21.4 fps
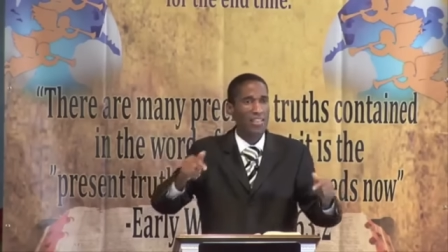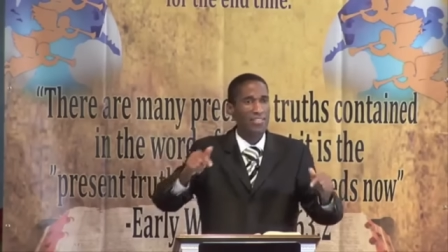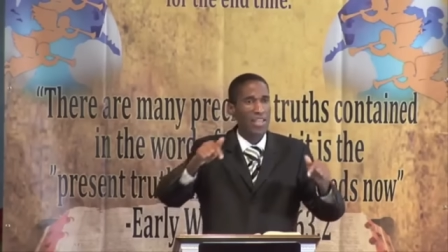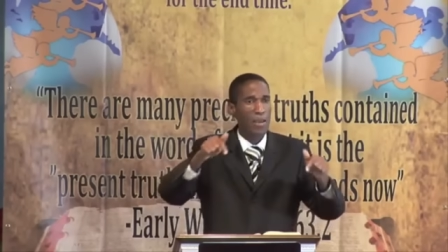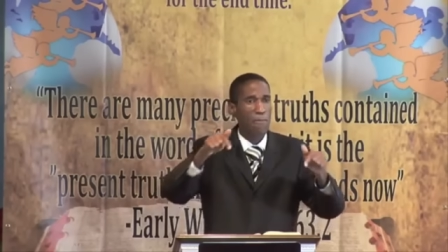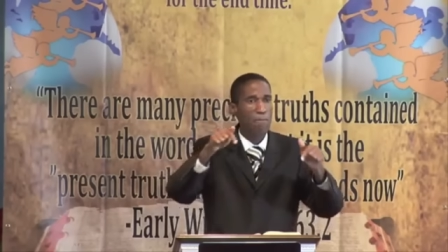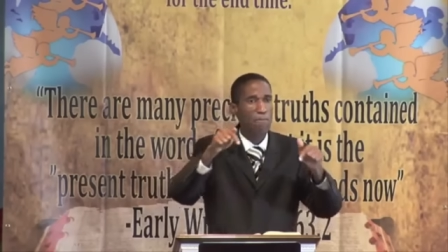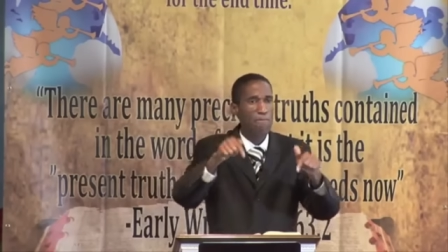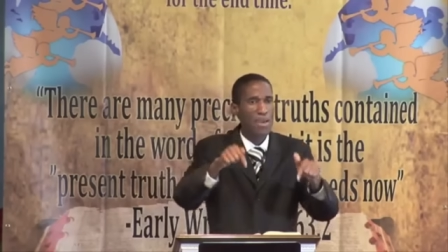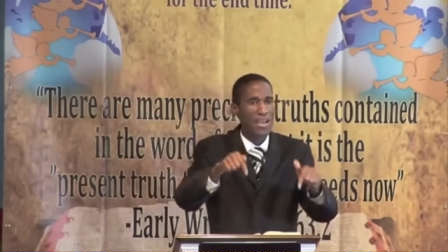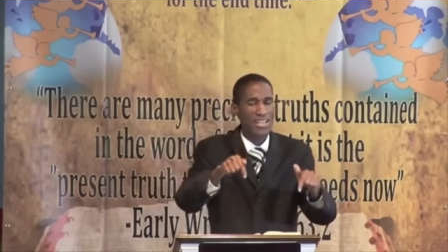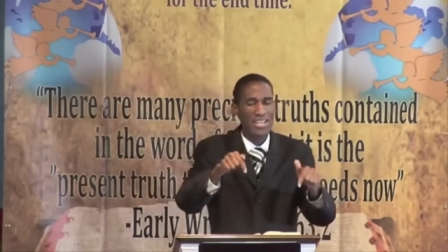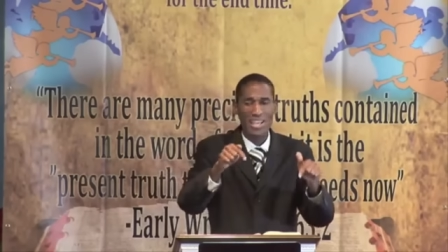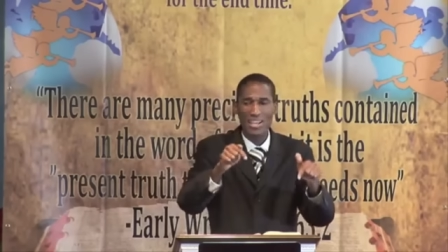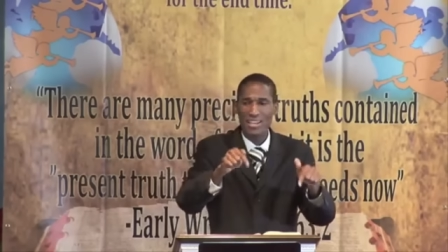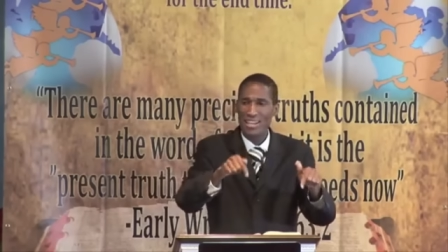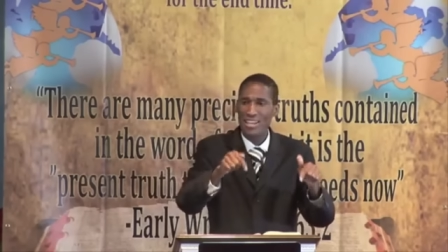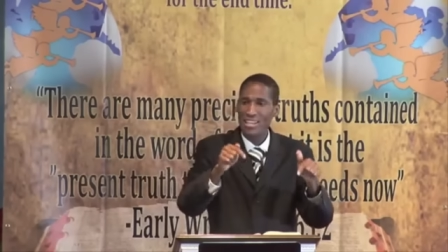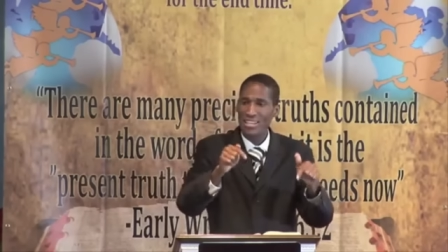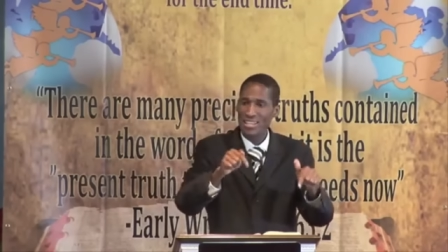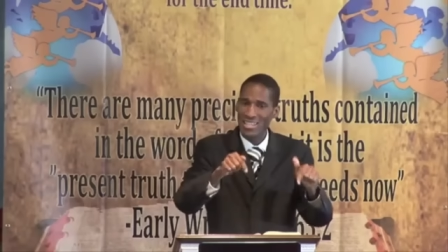They're
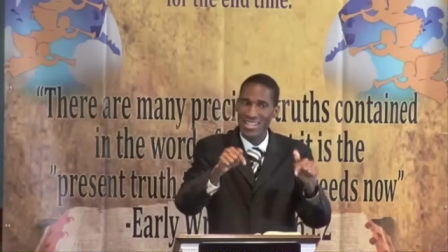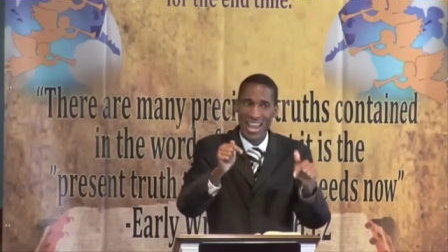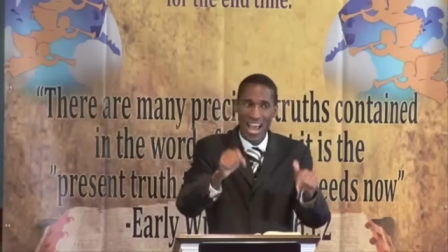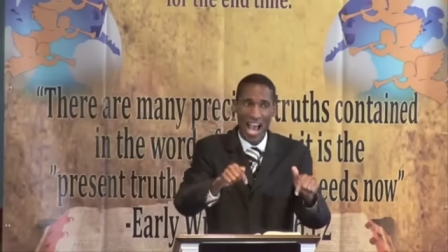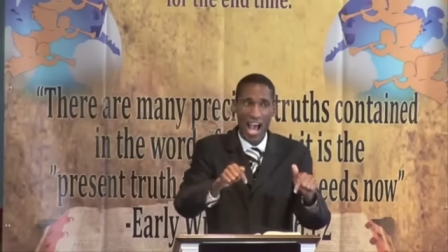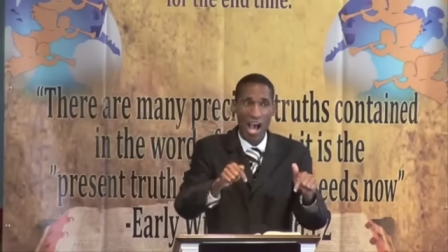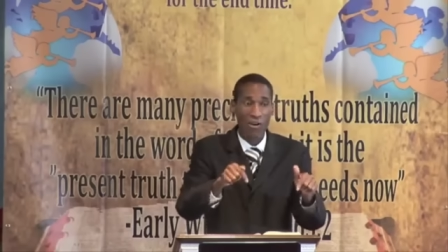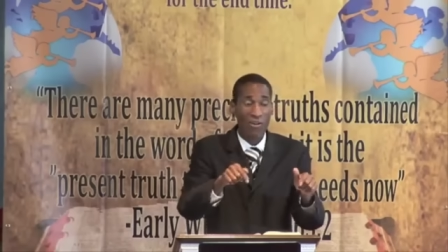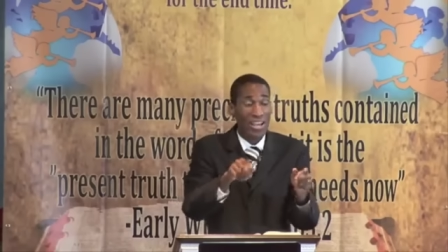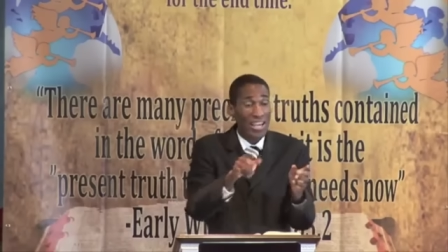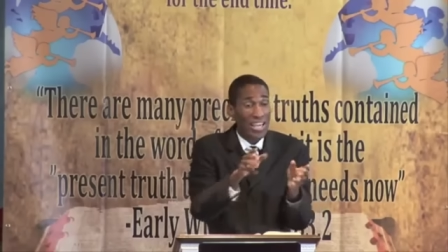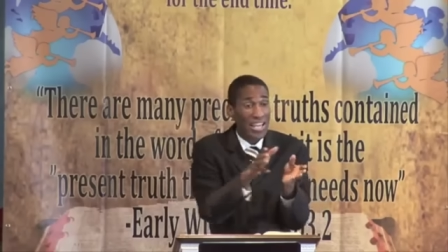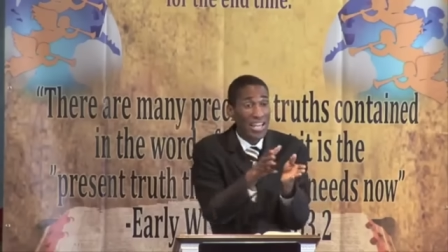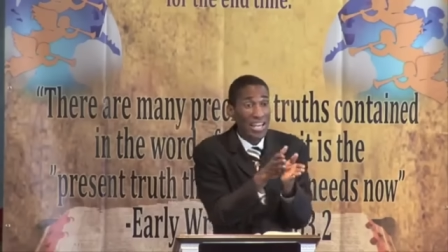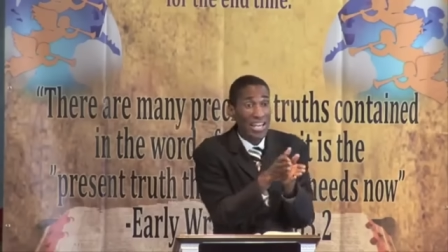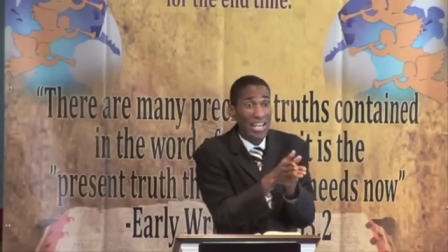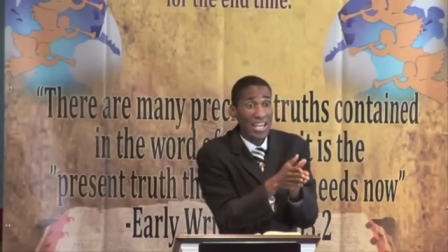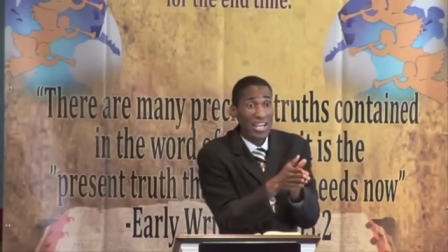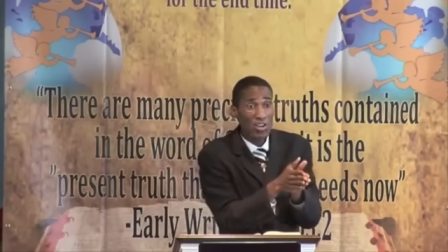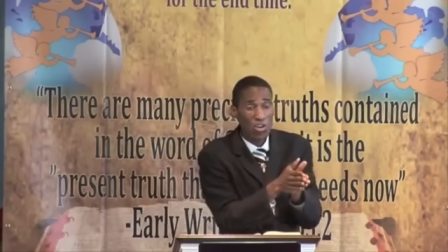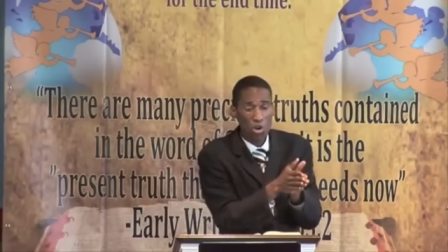making it now
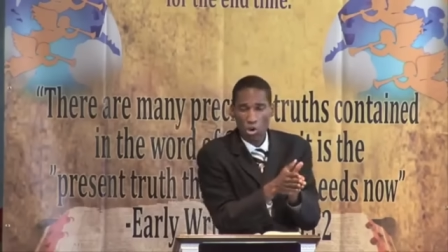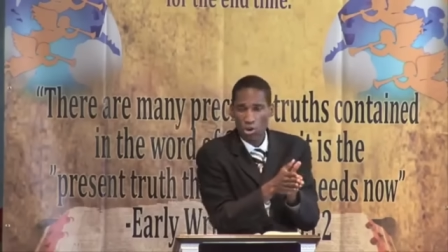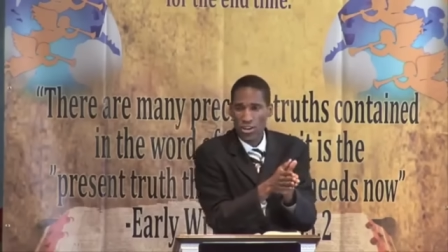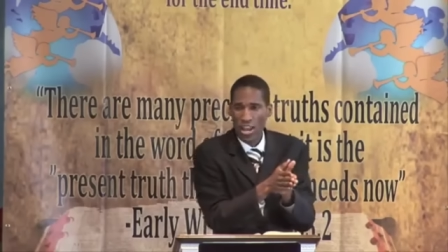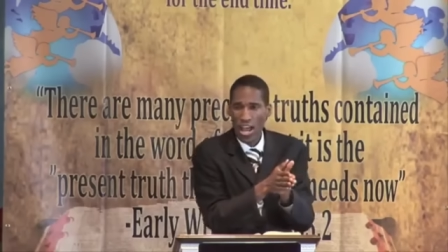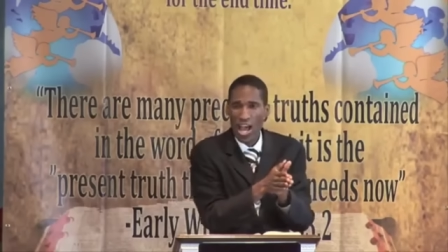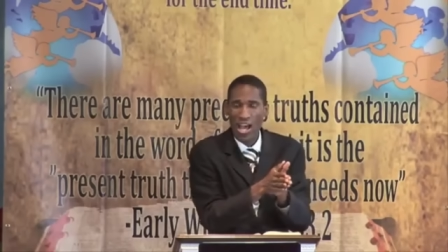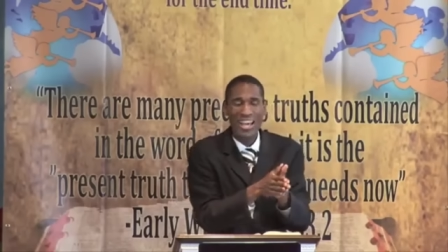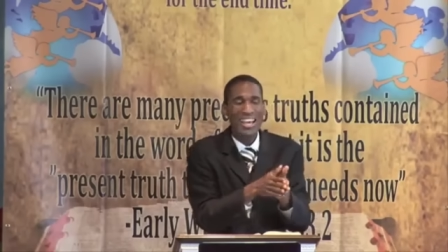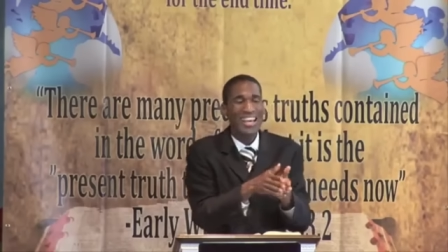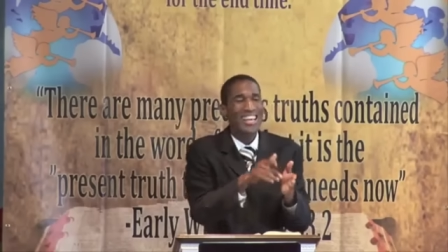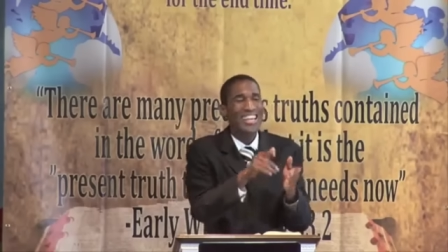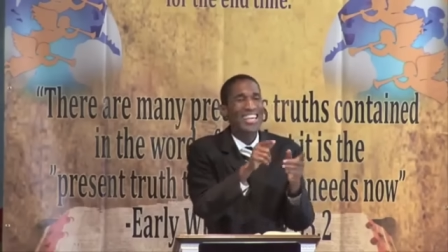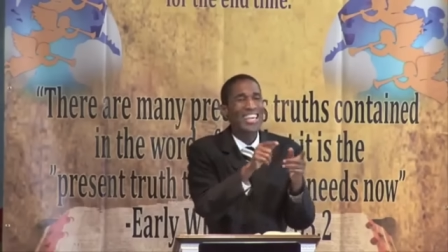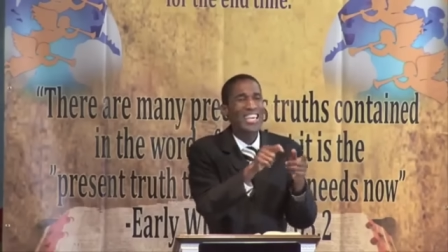illegal now,